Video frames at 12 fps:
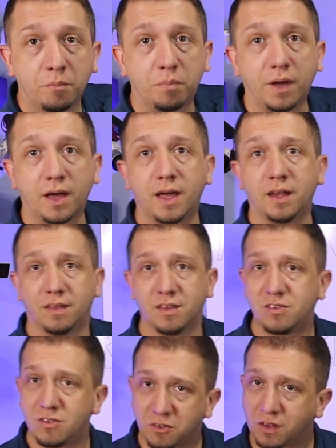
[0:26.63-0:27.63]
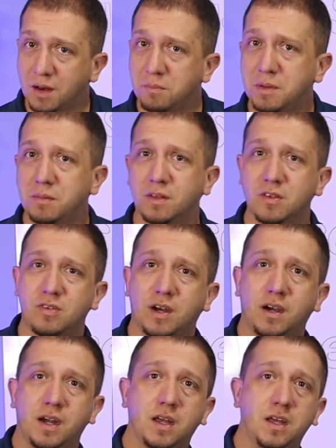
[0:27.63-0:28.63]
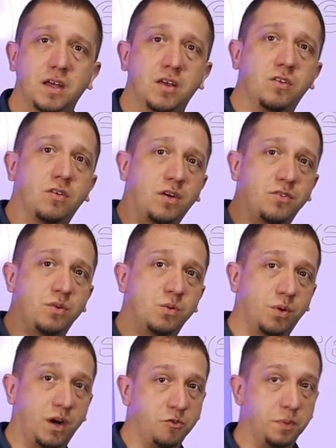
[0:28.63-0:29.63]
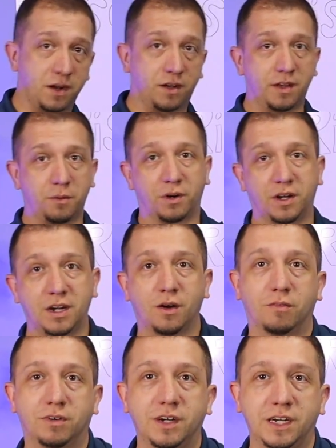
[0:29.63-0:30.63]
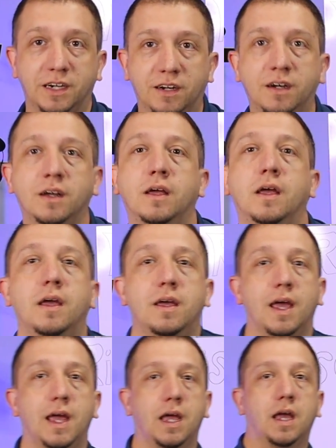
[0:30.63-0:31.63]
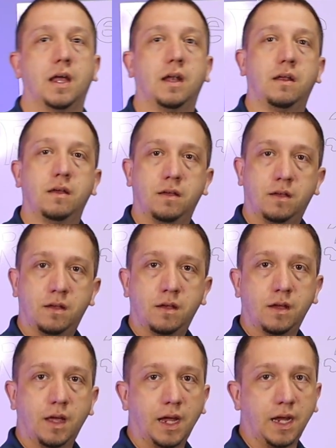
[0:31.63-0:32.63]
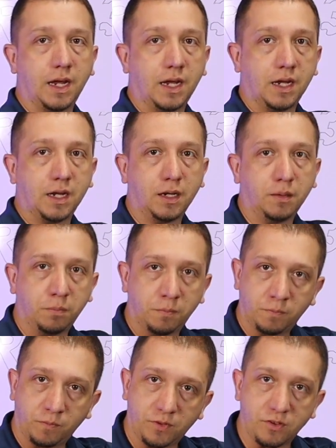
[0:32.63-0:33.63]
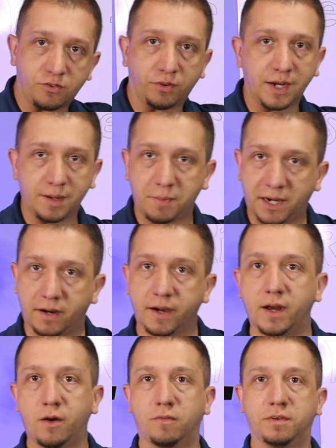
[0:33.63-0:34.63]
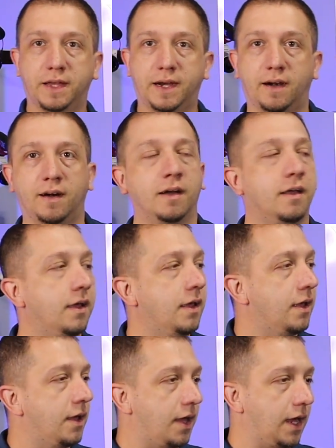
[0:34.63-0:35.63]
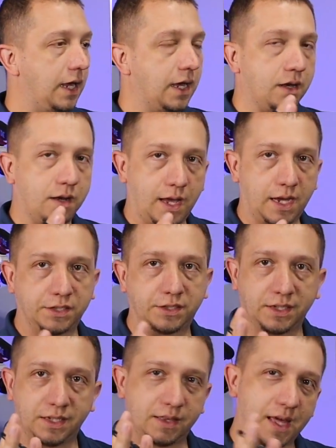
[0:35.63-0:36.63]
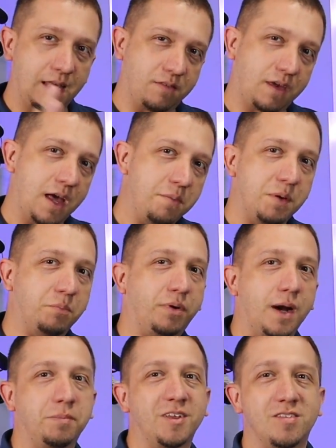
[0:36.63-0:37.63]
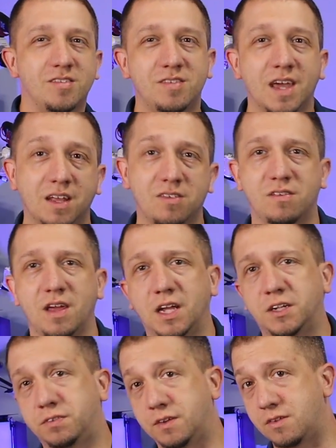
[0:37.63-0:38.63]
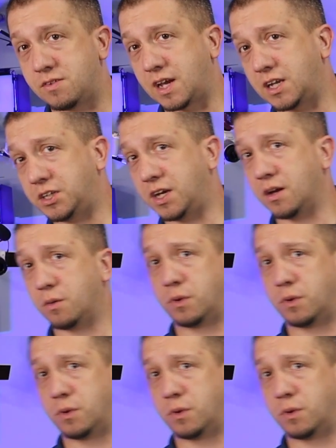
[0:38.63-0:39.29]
but this is going to be, this area is also where I spend all day working over in here. And a the stream area over there. And actually, that's kind of been prepped as a second stage for the second channel